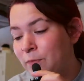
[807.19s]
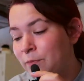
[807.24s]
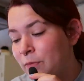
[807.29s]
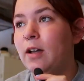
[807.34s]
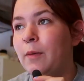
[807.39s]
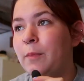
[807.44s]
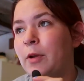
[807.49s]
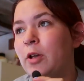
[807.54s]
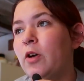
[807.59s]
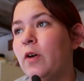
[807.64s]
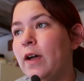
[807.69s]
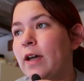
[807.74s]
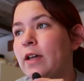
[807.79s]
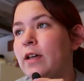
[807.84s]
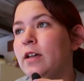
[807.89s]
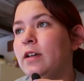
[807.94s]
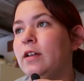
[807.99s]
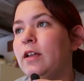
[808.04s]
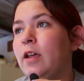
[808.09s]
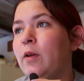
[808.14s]
I'm gonna go
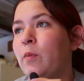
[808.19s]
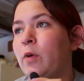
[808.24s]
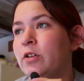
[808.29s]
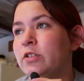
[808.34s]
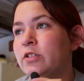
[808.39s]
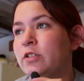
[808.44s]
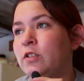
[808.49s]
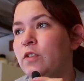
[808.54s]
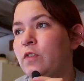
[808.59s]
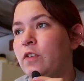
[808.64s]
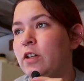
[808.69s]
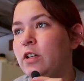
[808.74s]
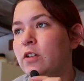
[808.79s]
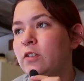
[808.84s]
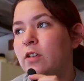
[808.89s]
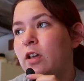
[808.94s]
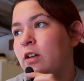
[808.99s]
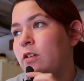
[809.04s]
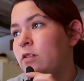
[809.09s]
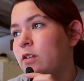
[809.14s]
ahead and watch these videos.
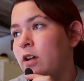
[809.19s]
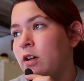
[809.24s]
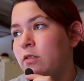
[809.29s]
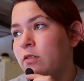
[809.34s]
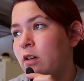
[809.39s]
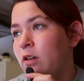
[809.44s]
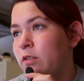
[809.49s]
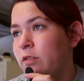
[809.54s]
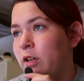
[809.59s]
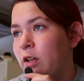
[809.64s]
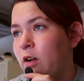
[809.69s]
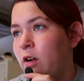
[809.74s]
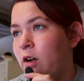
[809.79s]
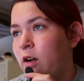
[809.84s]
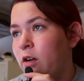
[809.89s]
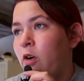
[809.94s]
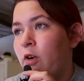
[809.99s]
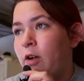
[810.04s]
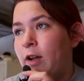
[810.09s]
I don't know how long they are or